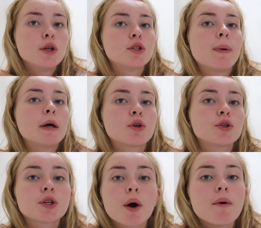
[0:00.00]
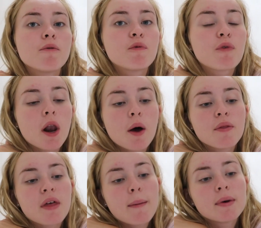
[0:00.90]
So make sure to go and
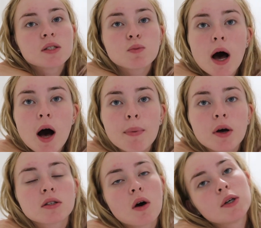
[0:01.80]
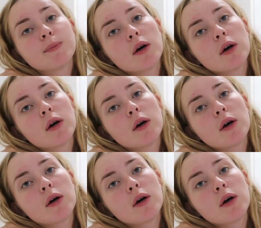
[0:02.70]
follow them as well because I always